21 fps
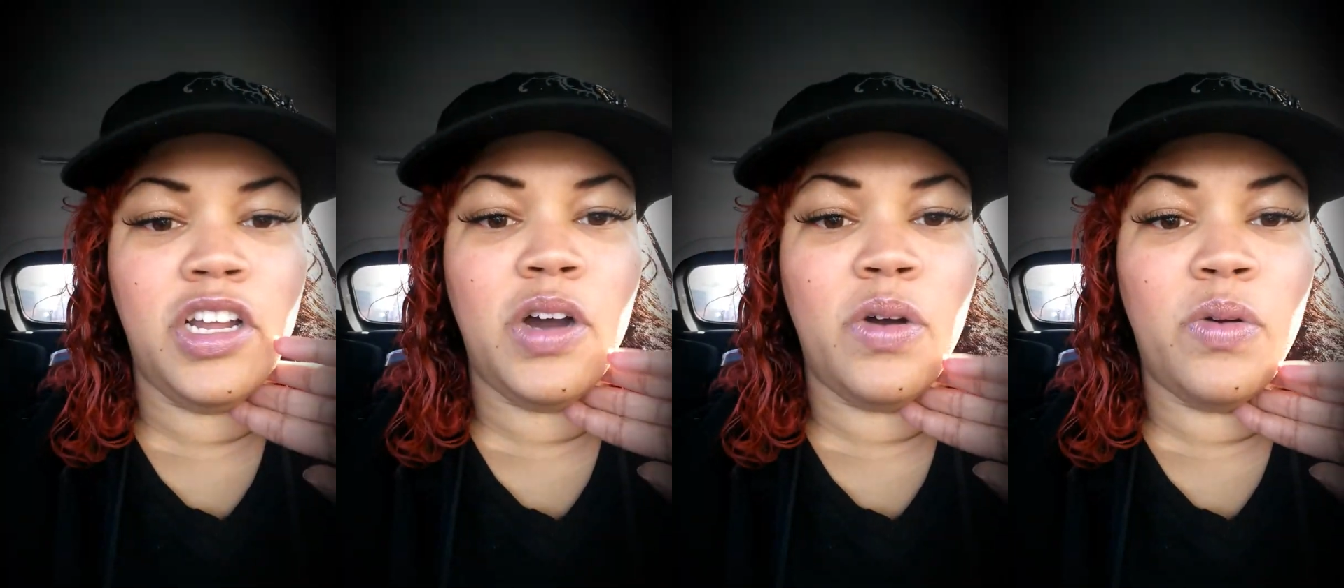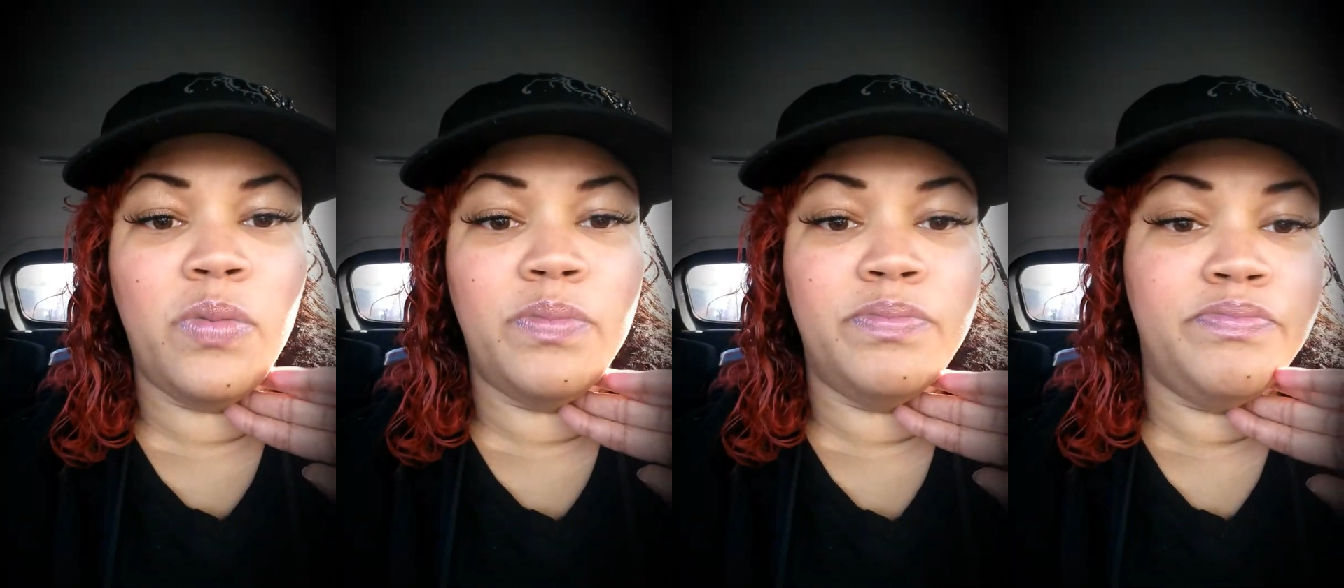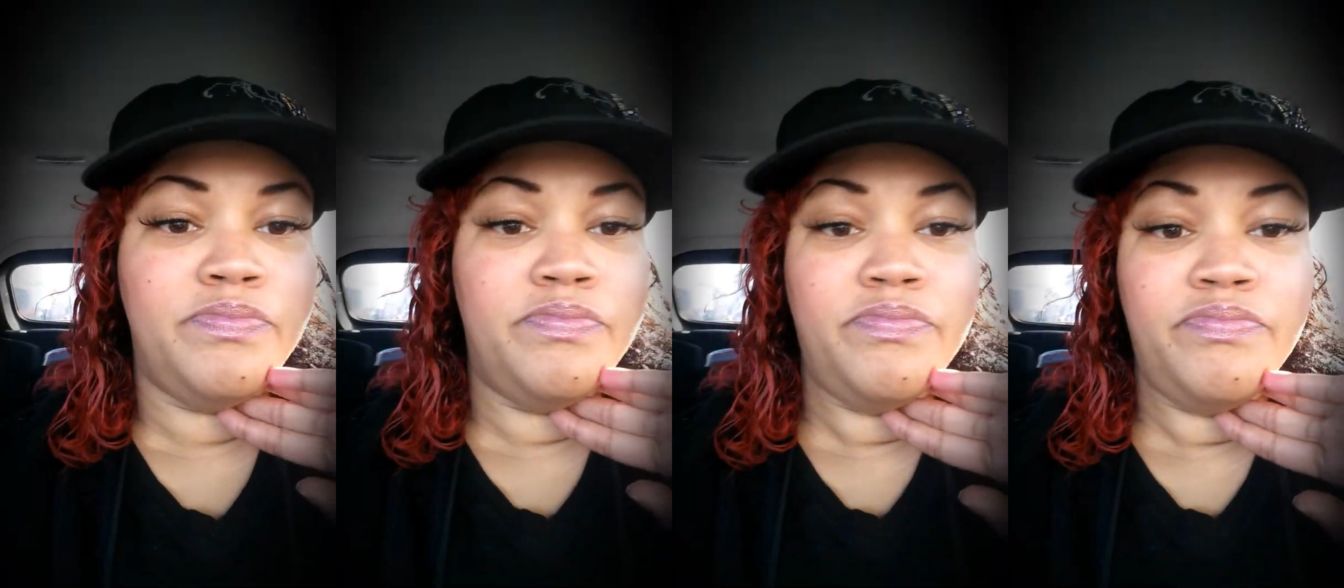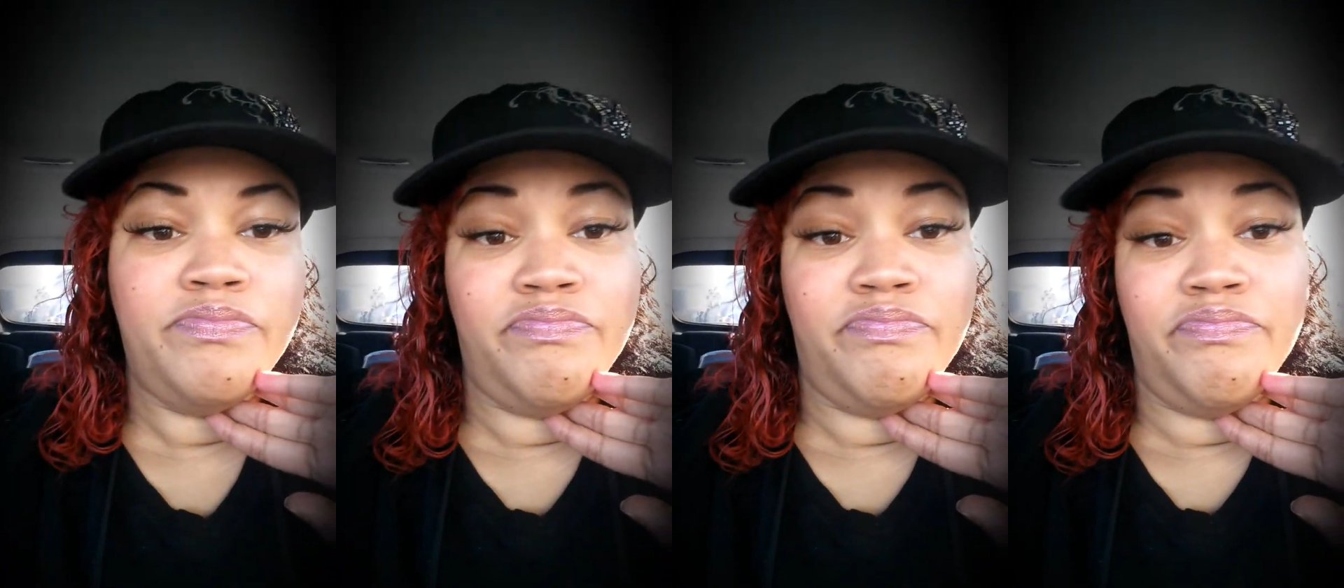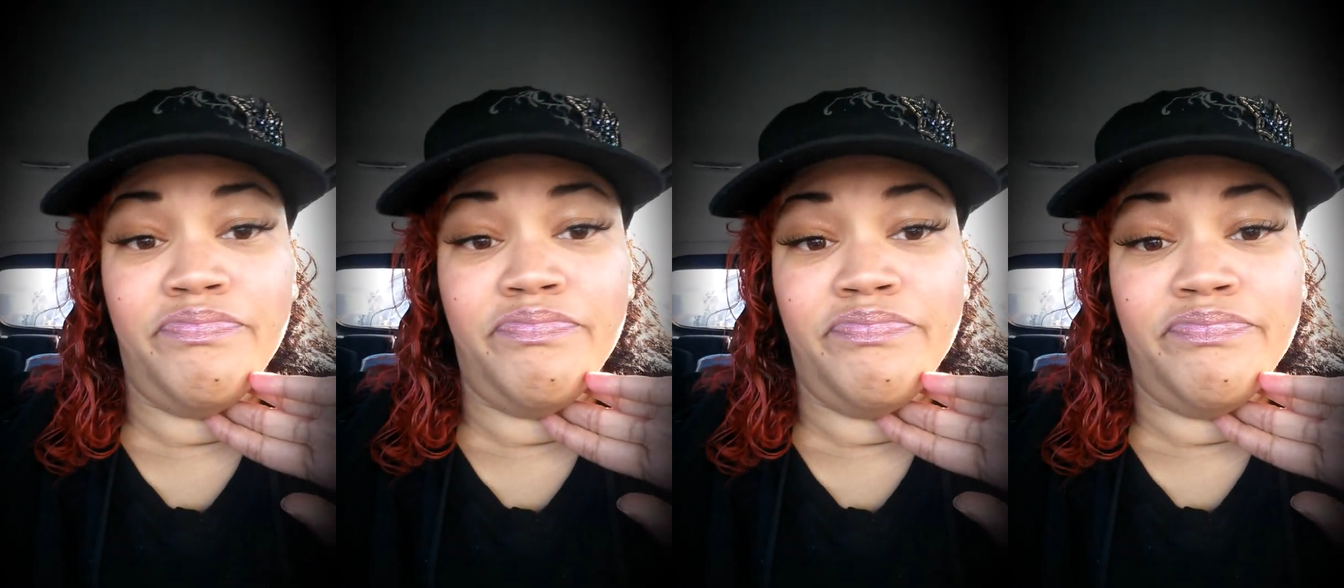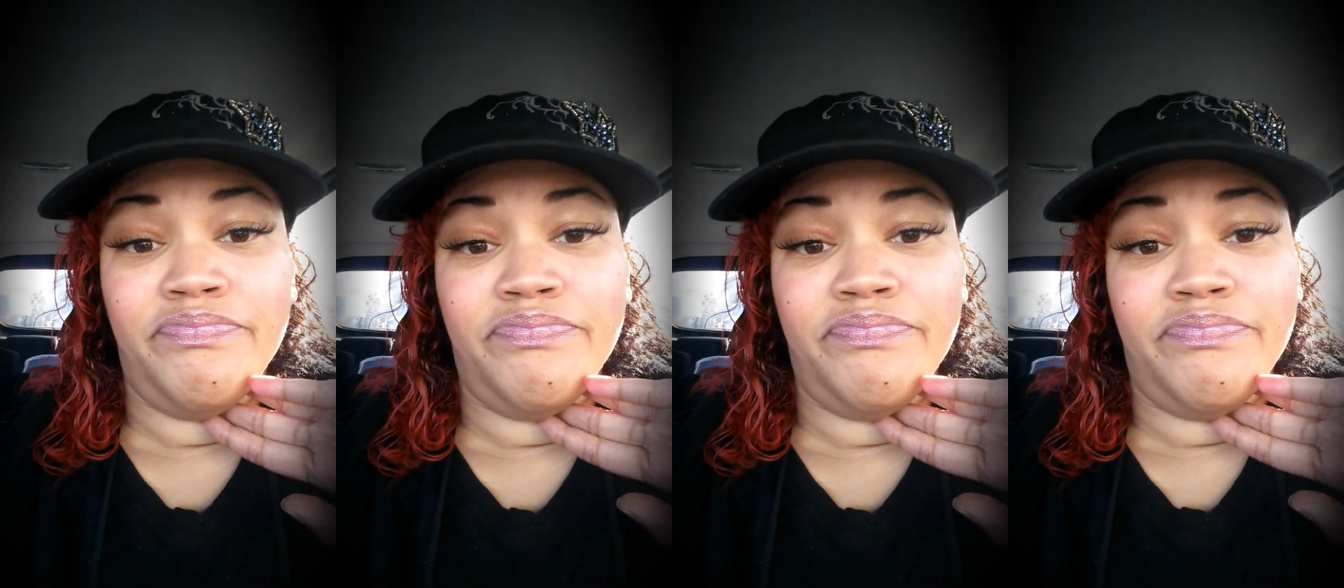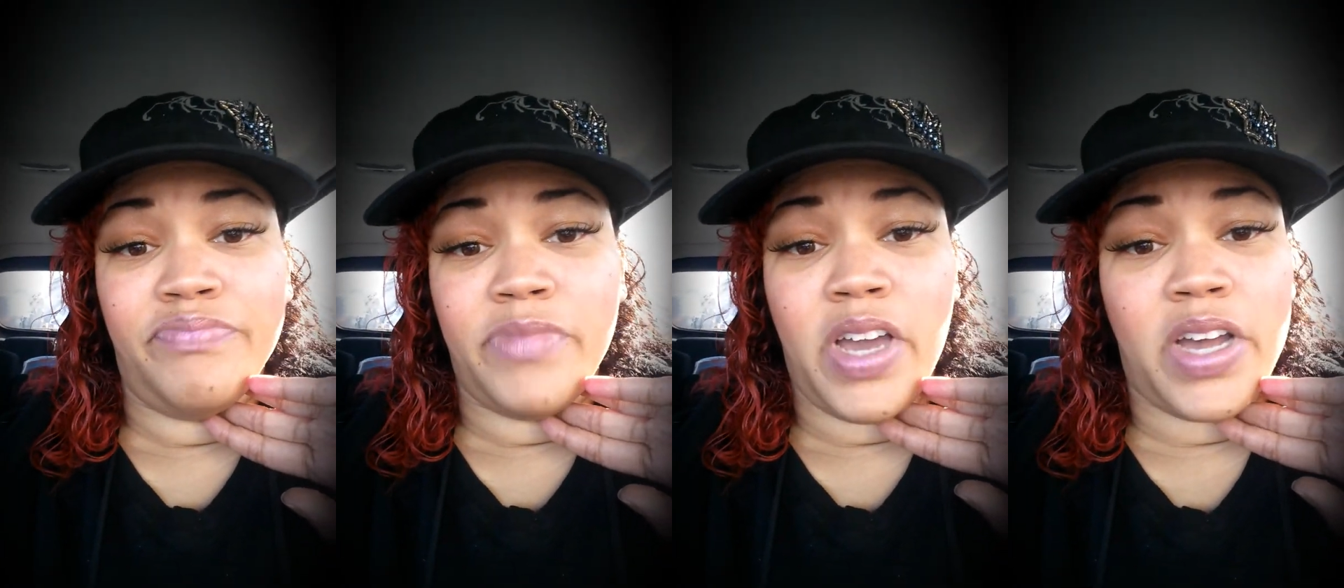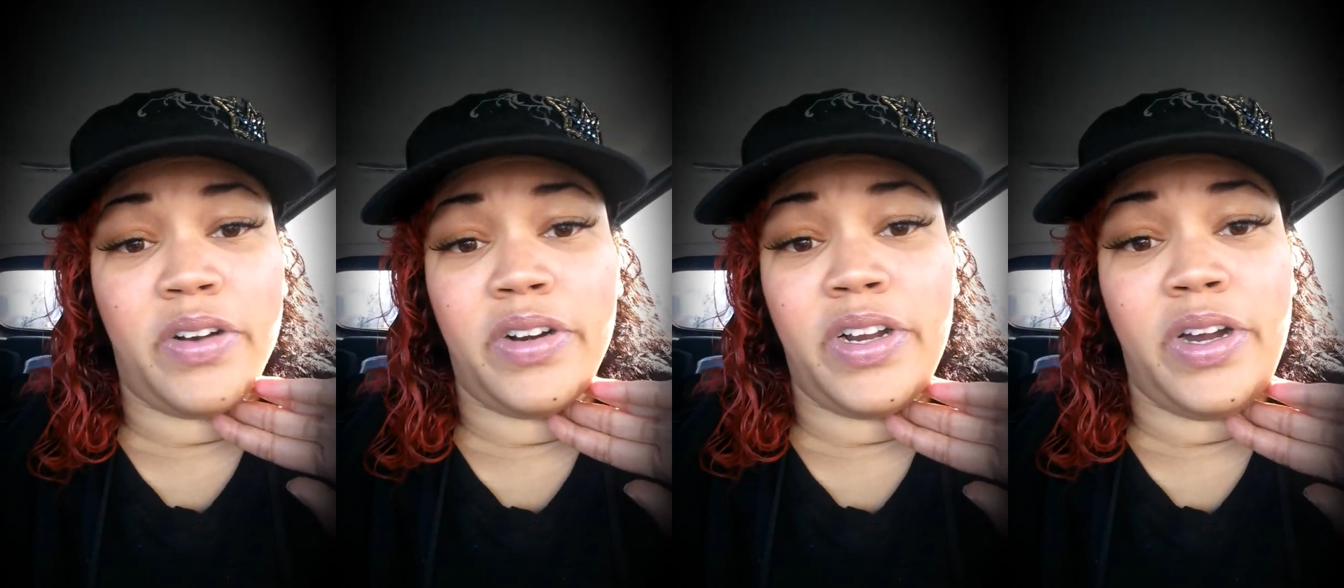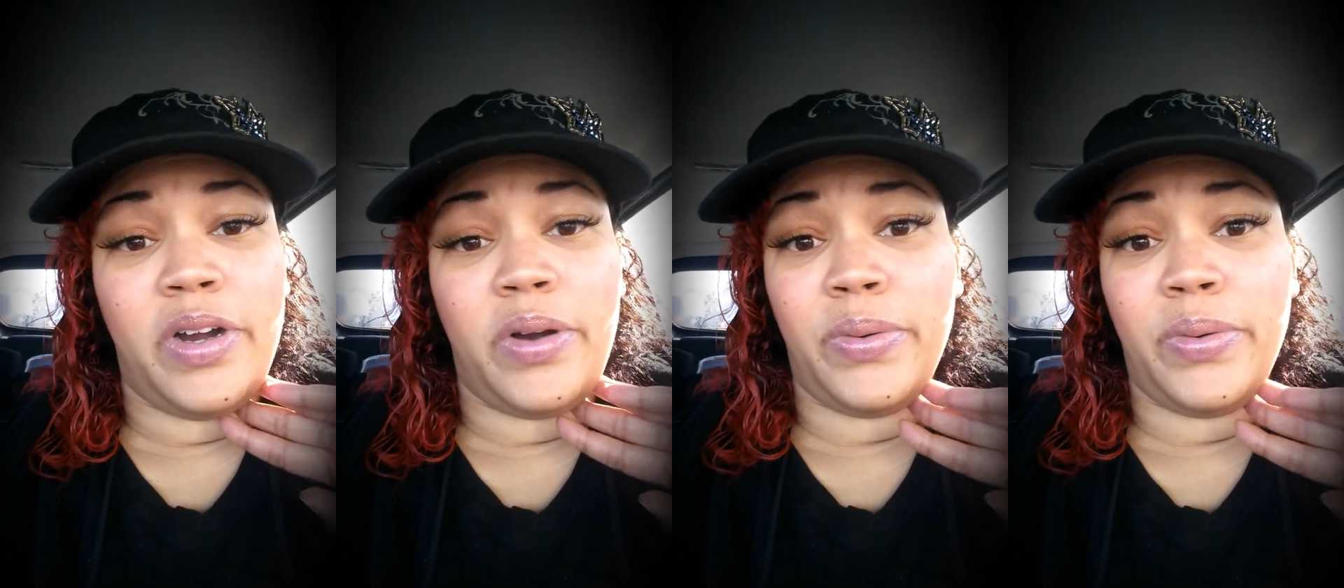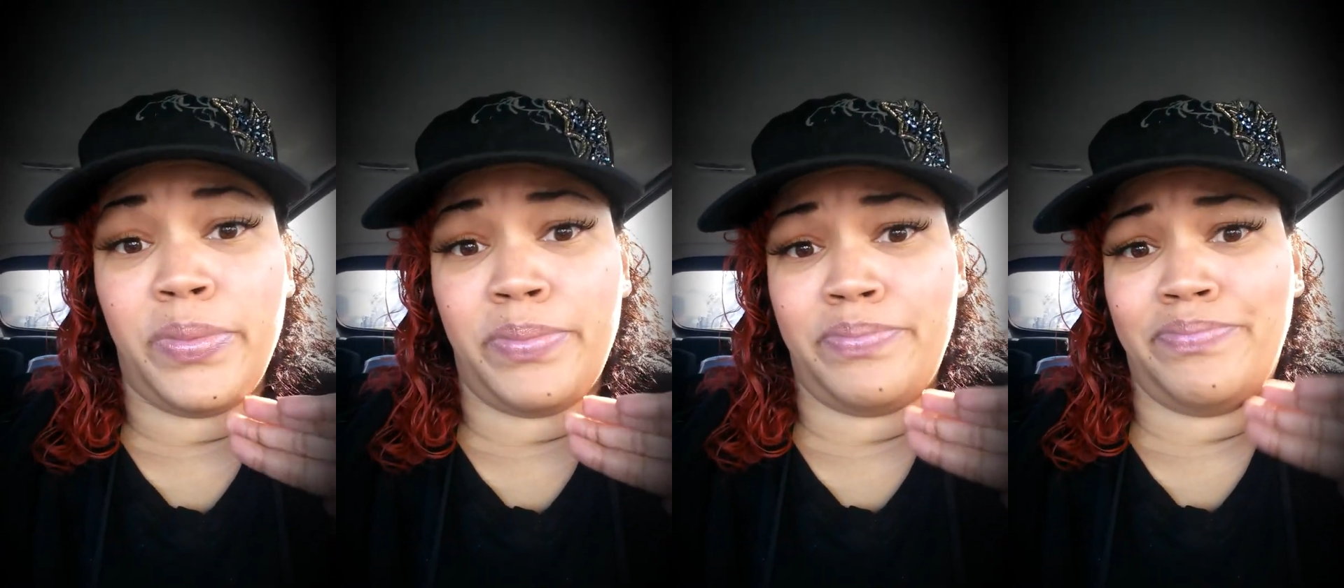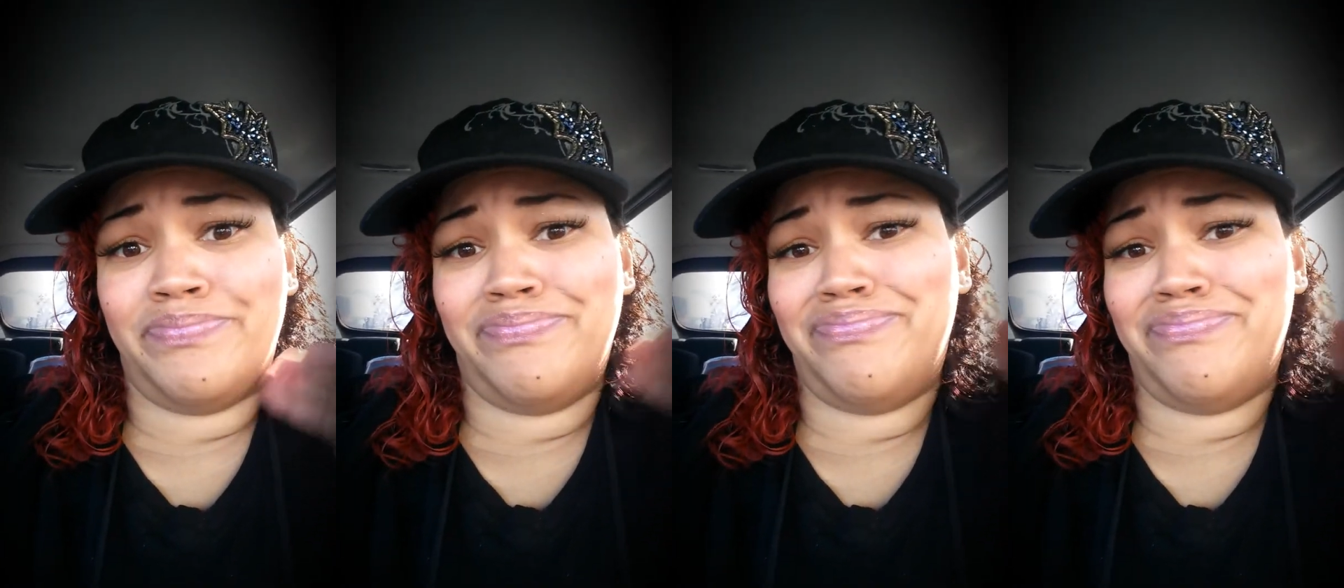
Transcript: know, I don't know,